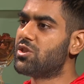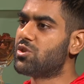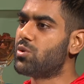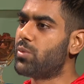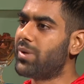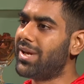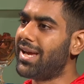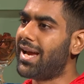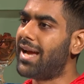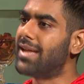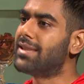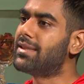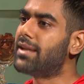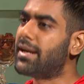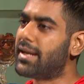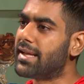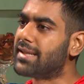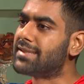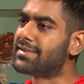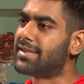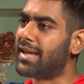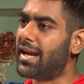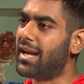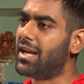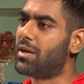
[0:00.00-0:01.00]
we had that
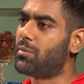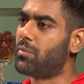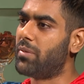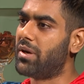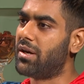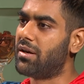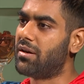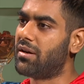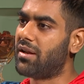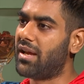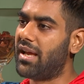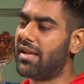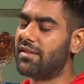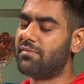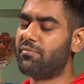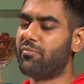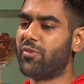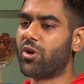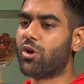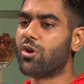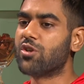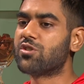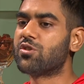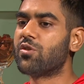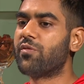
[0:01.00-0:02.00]
excitement, and
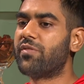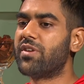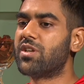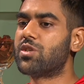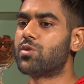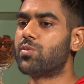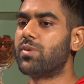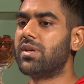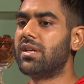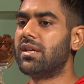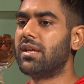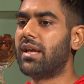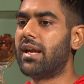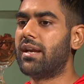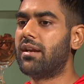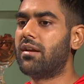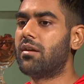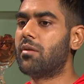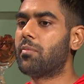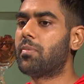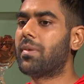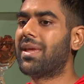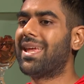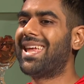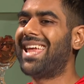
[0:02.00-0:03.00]
because of which we ended
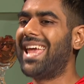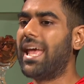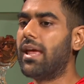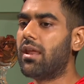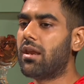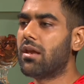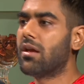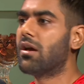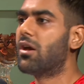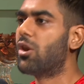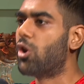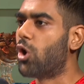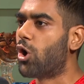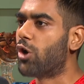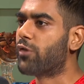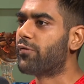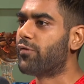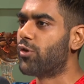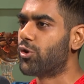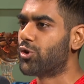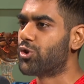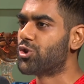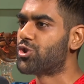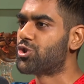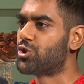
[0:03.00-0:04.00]
up caring a lot
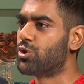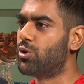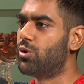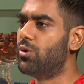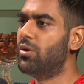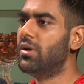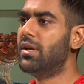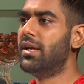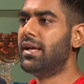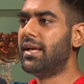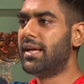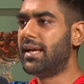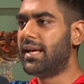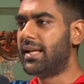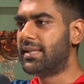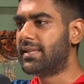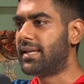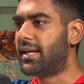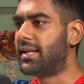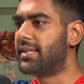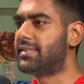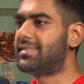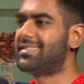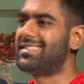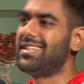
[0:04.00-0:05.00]
for the show, and
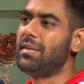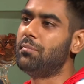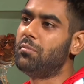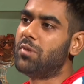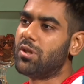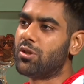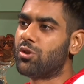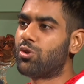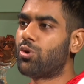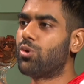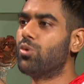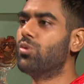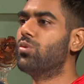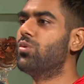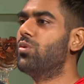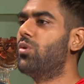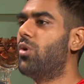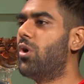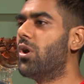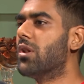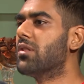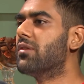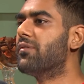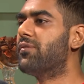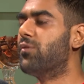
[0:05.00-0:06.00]
that has seeped in through
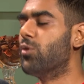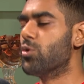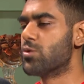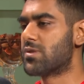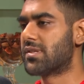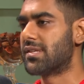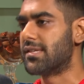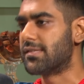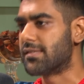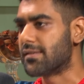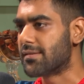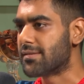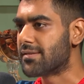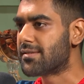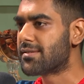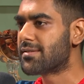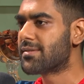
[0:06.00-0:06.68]
all the four seasons.